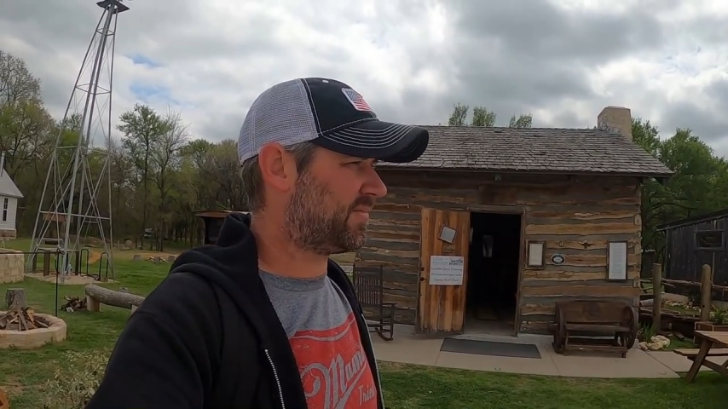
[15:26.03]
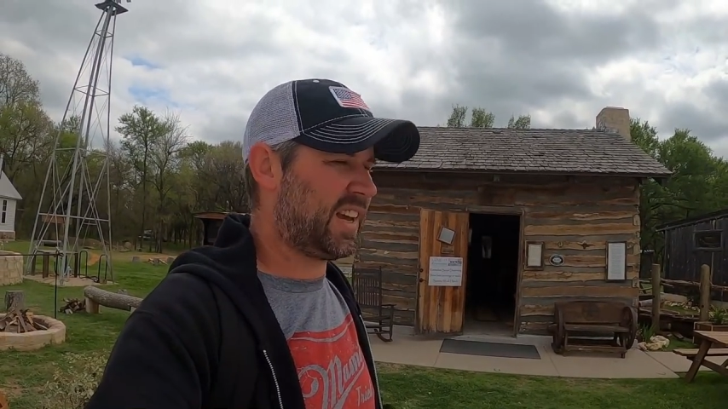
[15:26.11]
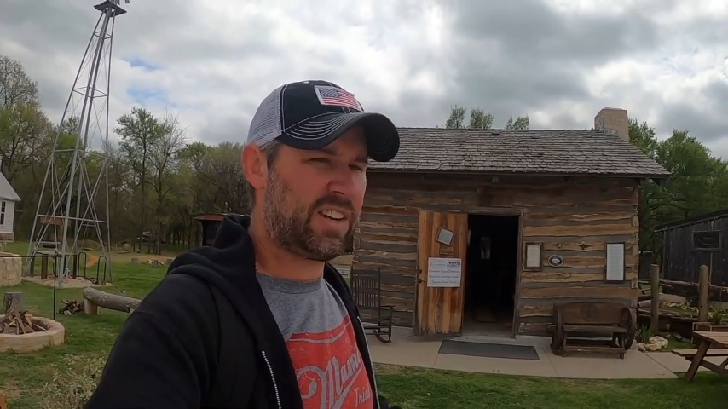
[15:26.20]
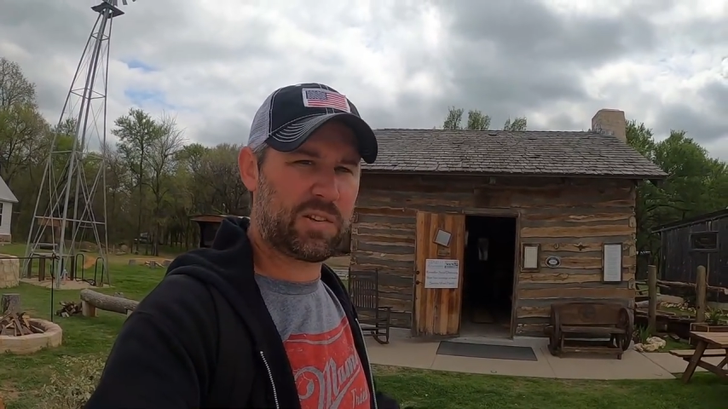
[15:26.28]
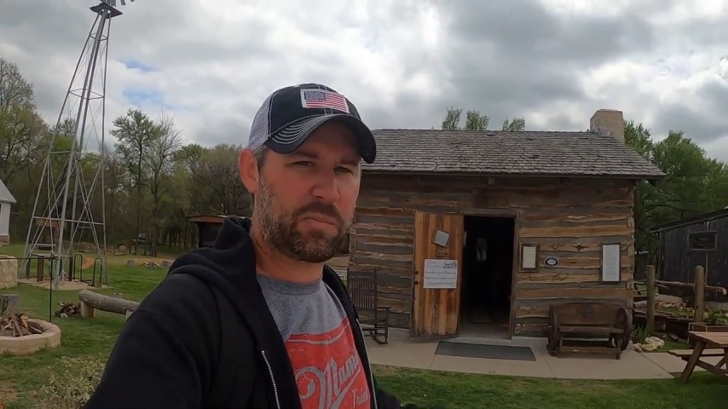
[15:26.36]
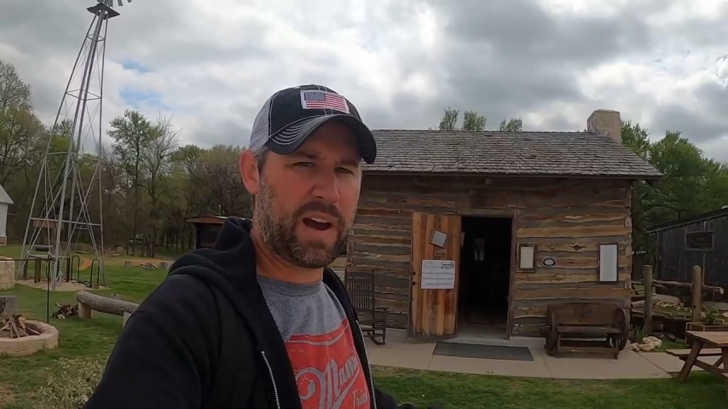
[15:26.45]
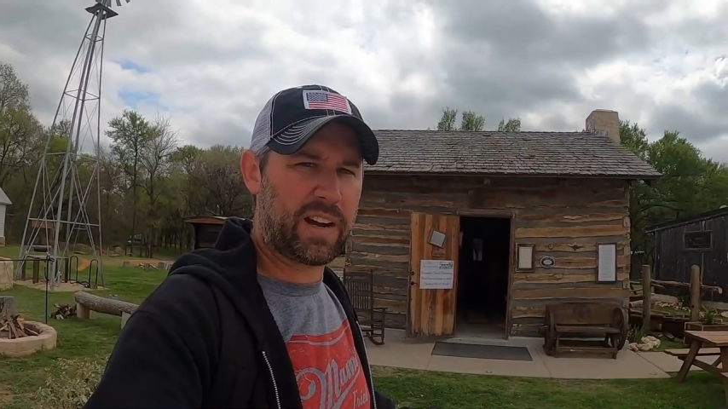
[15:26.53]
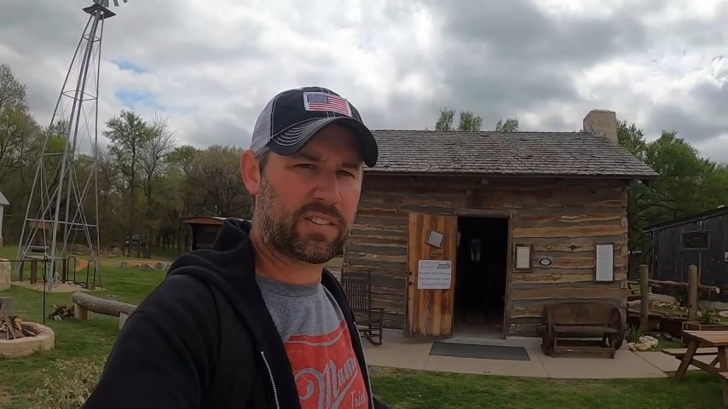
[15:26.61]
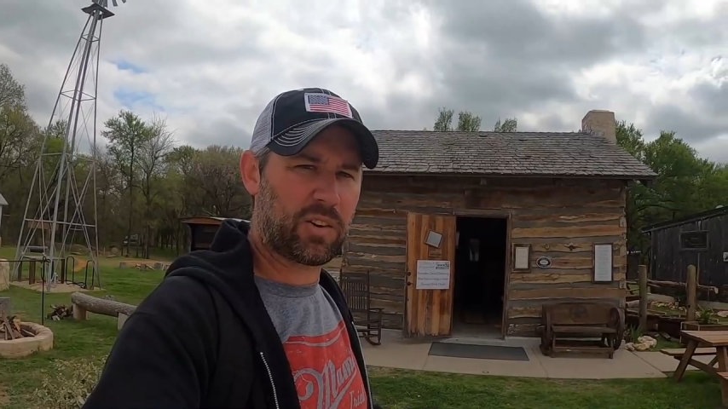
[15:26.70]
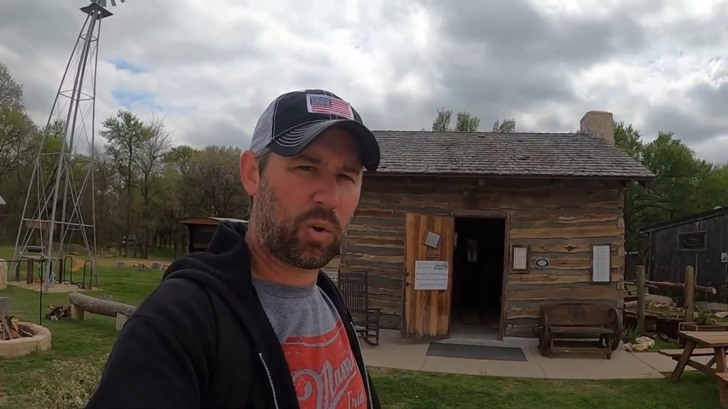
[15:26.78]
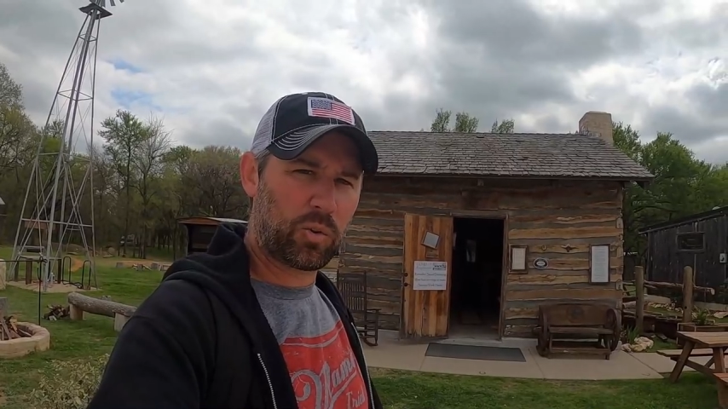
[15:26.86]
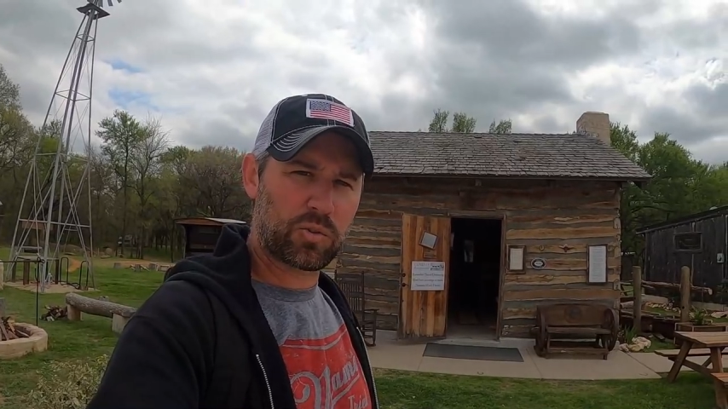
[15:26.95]
takes you
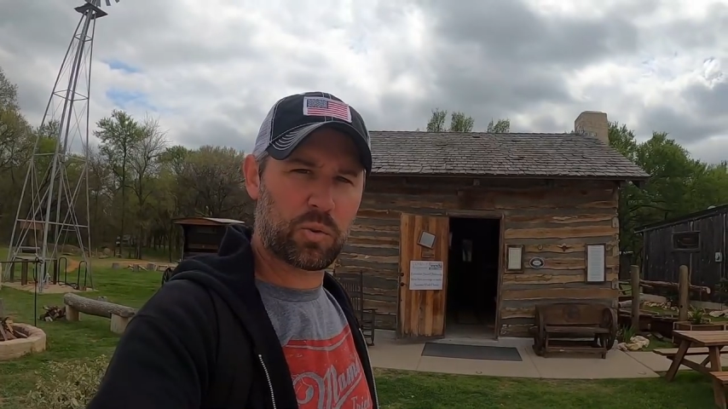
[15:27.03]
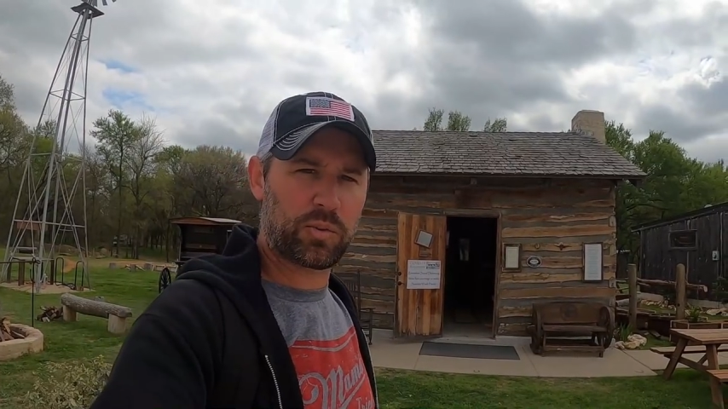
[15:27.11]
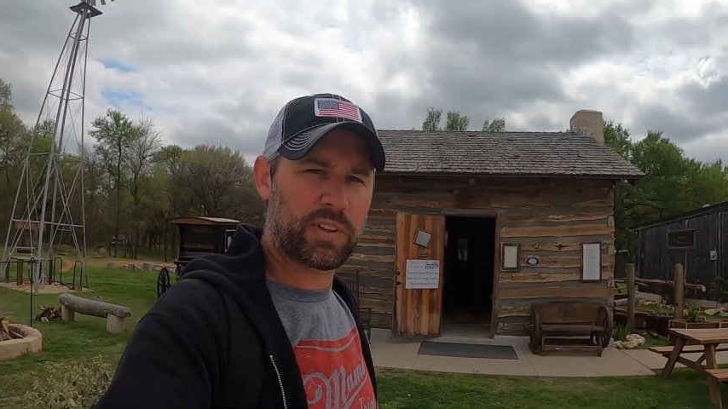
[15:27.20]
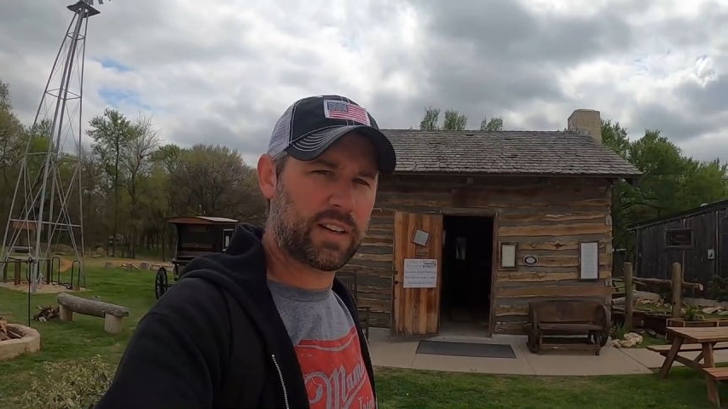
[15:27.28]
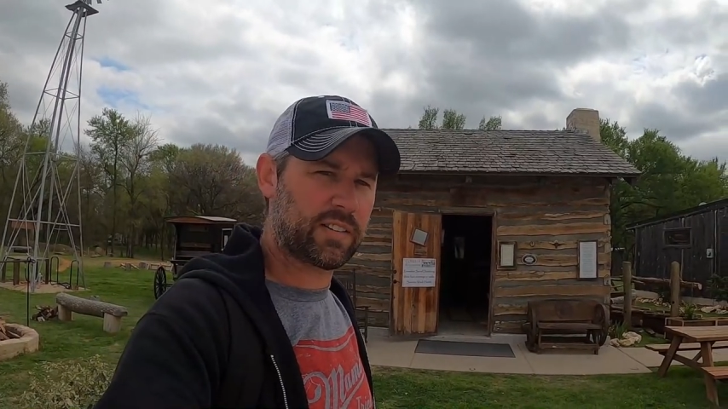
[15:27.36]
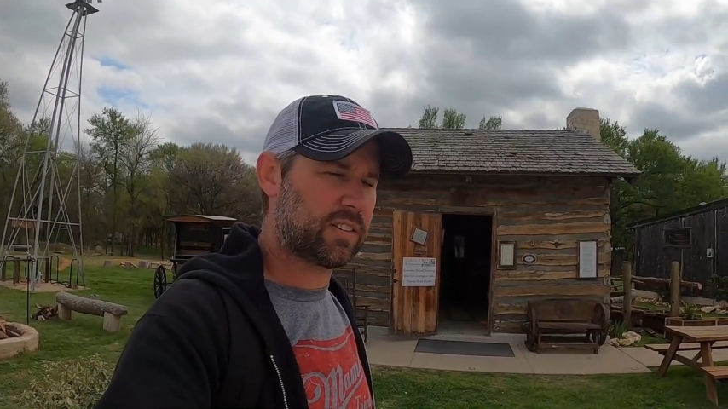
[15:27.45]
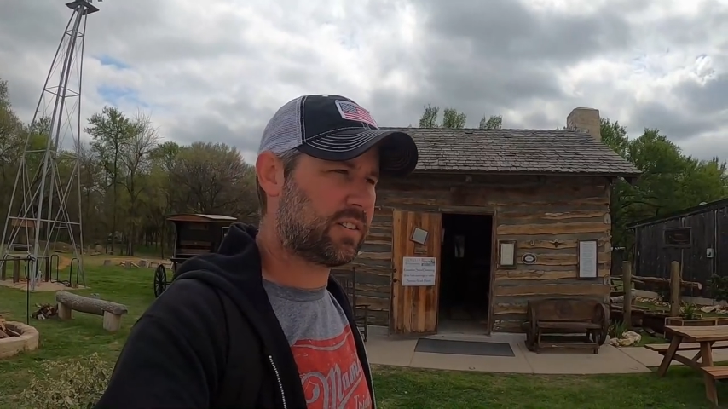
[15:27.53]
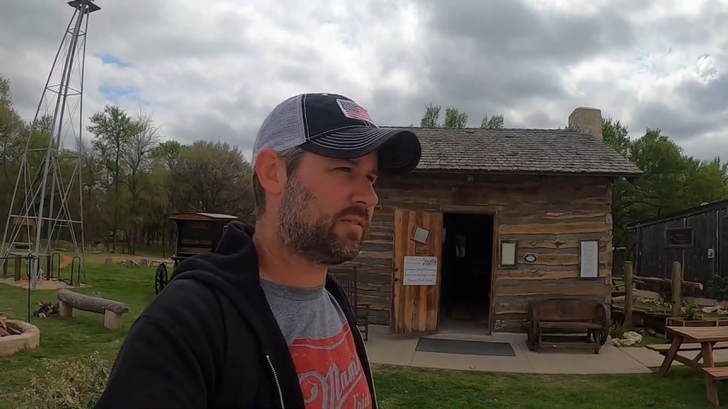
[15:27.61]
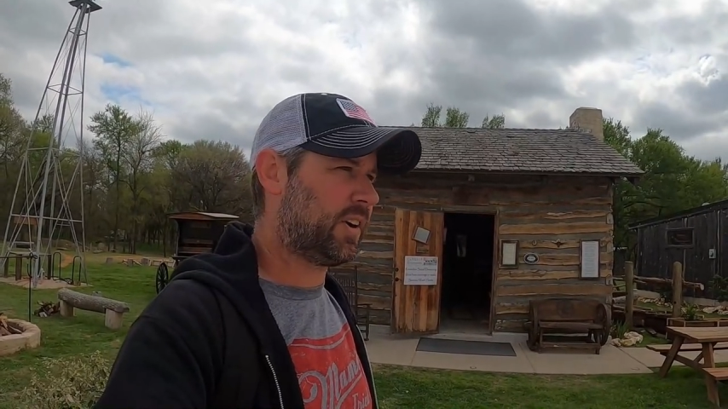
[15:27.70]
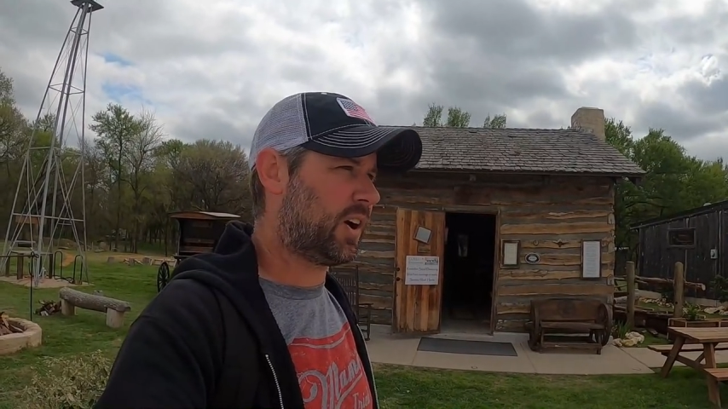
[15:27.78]
back to old school Texas.